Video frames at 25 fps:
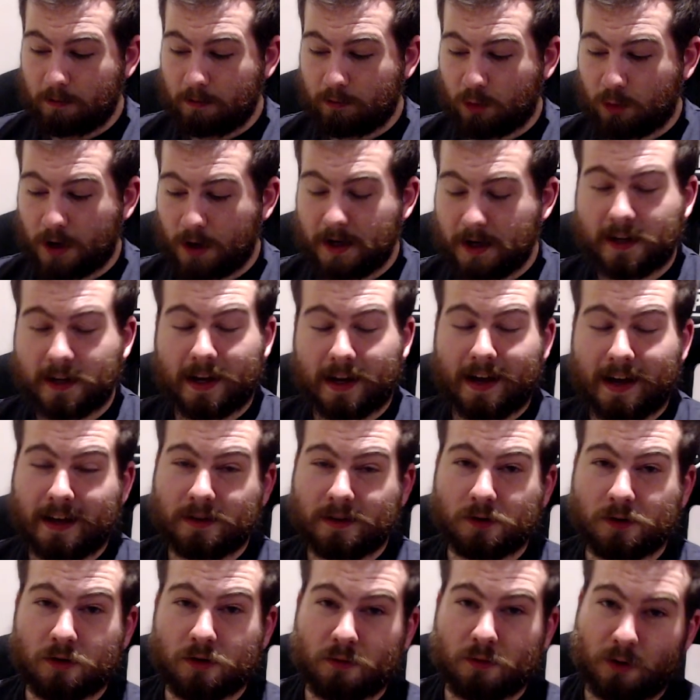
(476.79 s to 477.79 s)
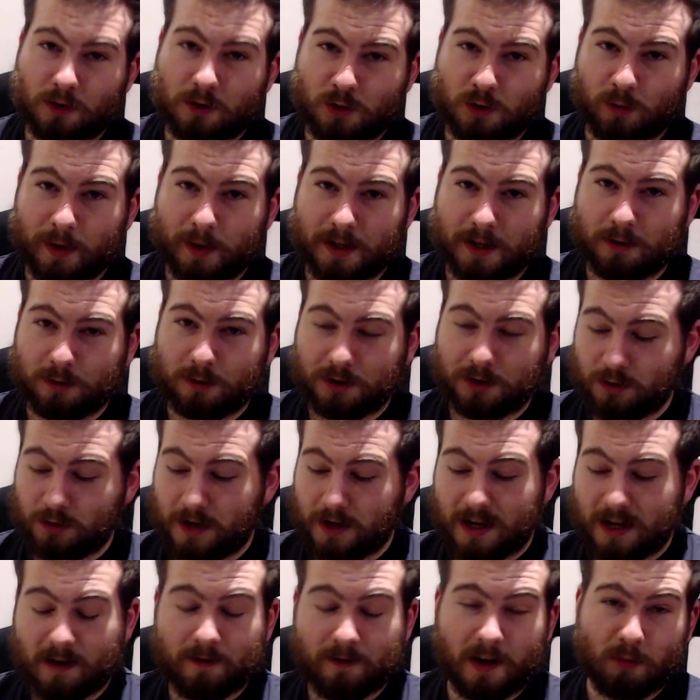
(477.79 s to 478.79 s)
brake and throttle pedals, you
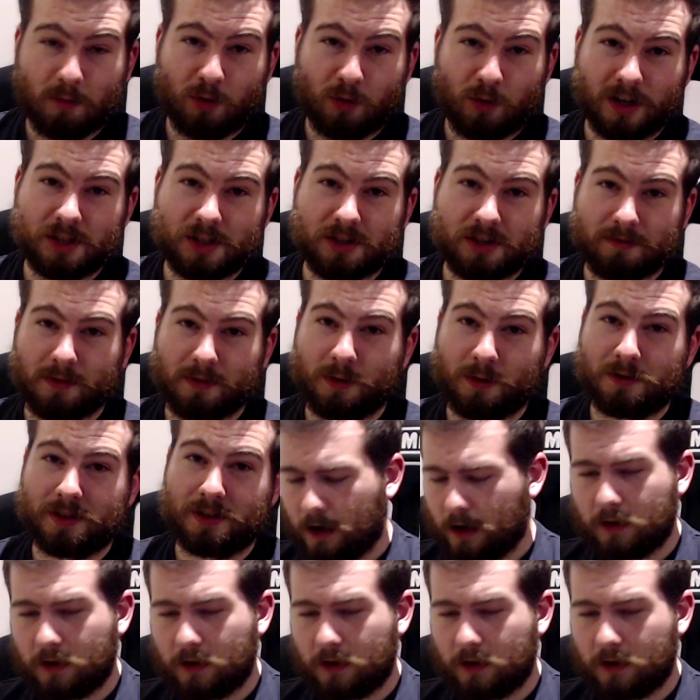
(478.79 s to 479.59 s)
get a vibration motor.